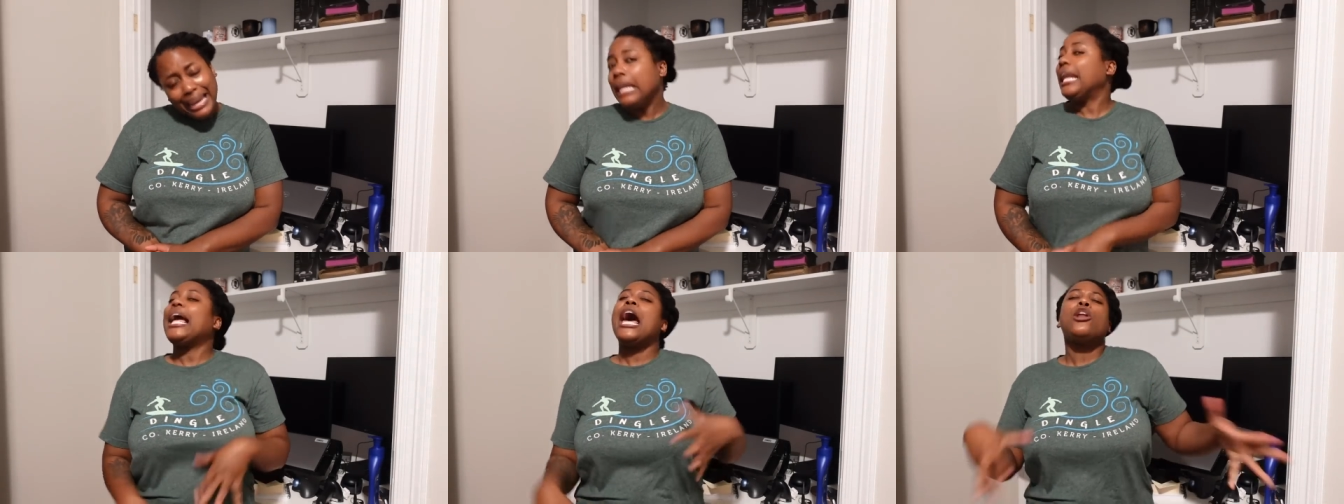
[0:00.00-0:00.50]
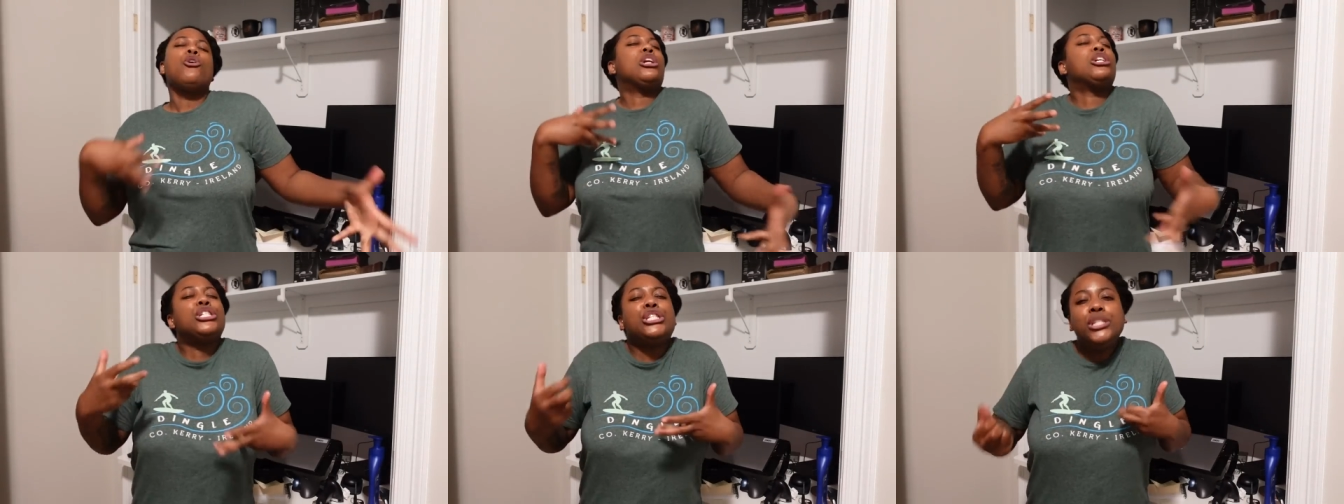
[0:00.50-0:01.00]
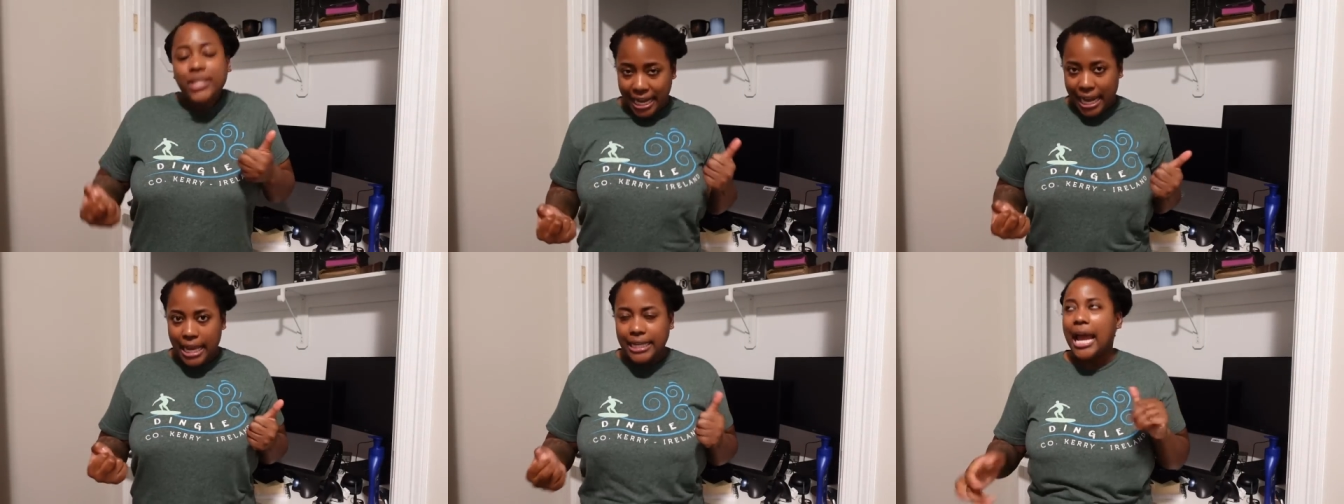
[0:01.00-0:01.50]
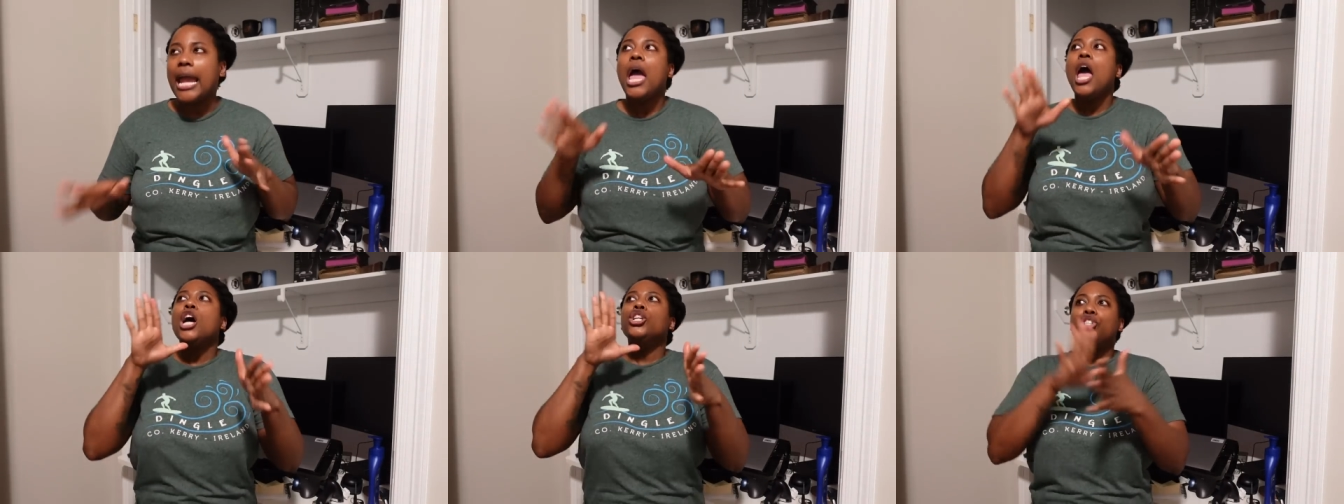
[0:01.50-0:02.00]
And like, I don't understand. I
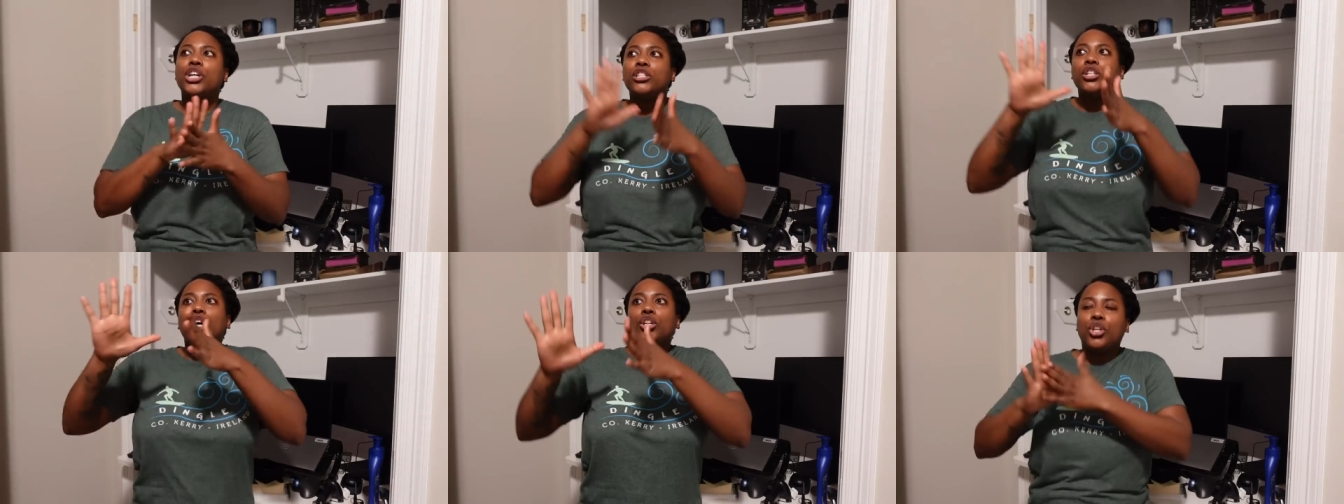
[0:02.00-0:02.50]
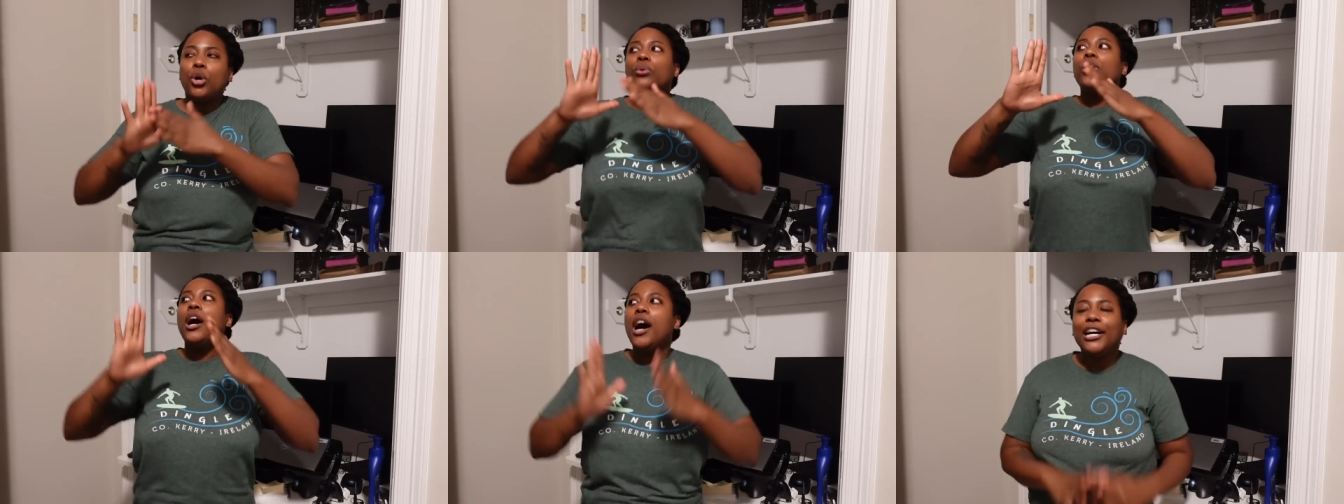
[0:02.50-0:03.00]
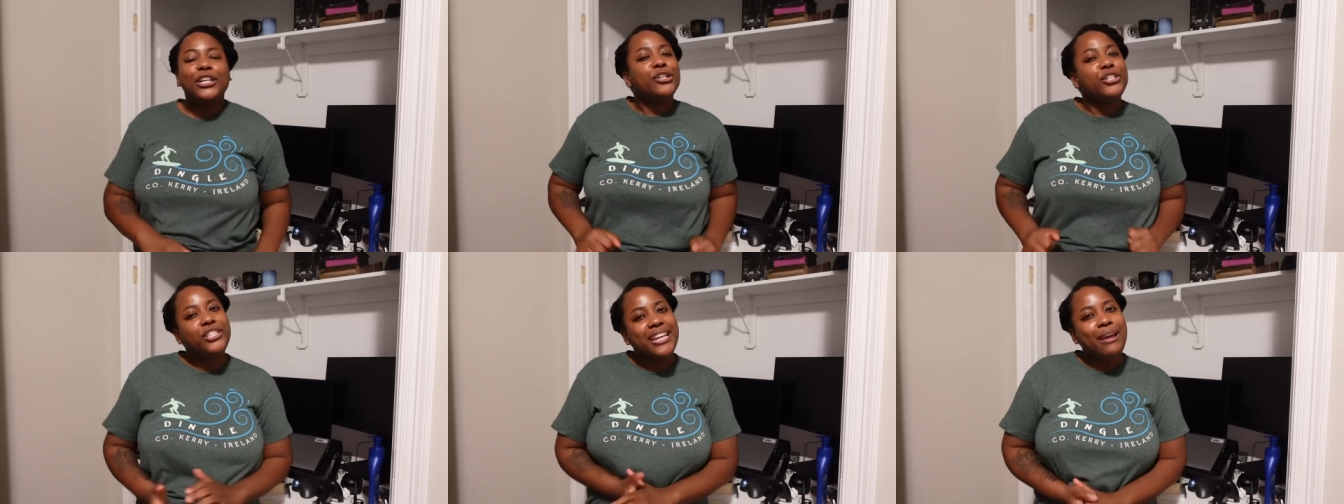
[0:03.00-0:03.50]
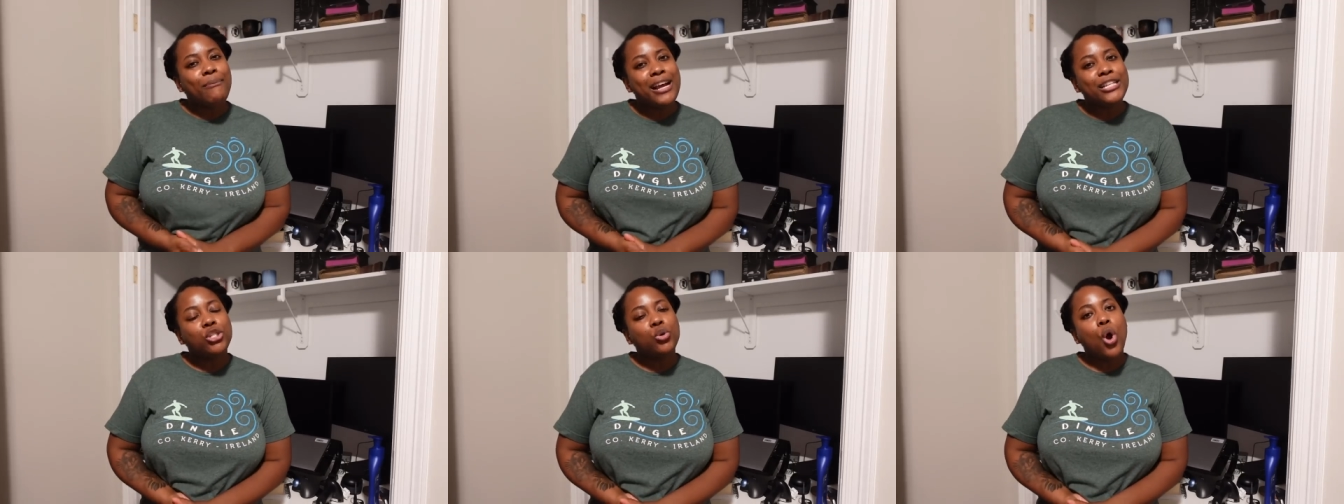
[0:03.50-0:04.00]
just don't understand why
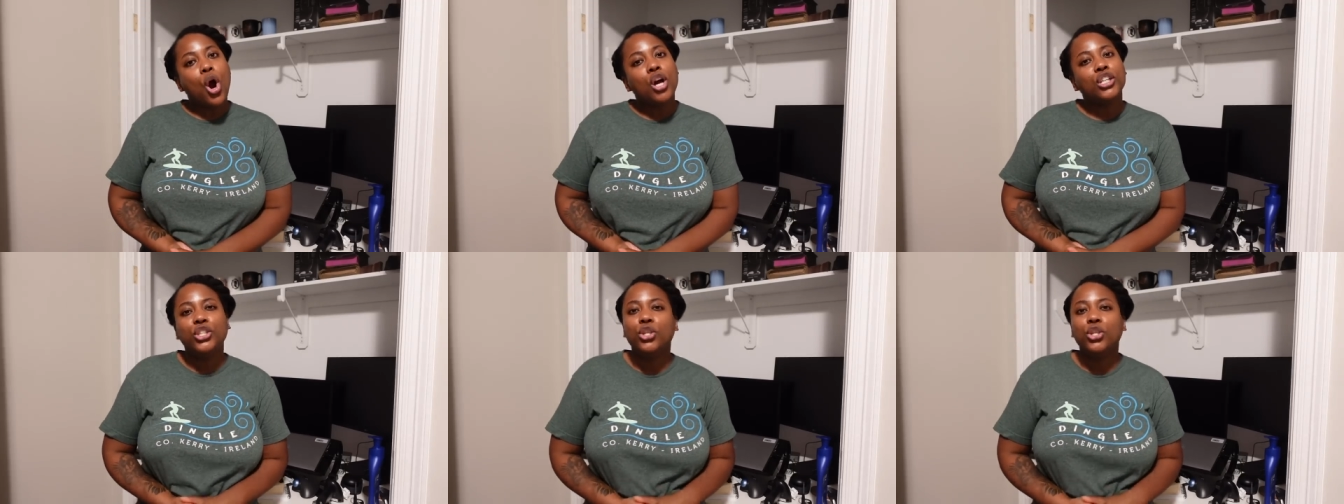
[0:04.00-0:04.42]
it's so hard